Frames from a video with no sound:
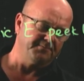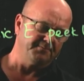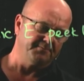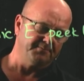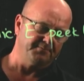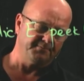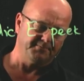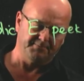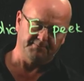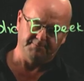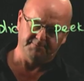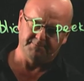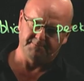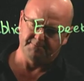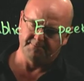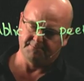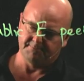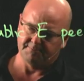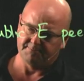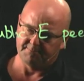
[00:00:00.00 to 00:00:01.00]

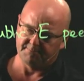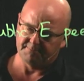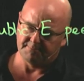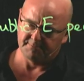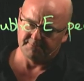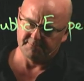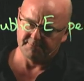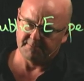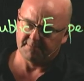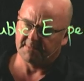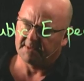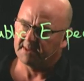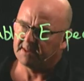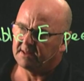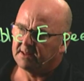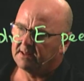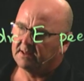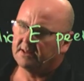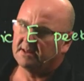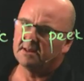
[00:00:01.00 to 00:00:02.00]

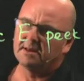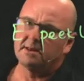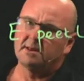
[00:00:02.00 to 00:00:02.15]
(no one is talking)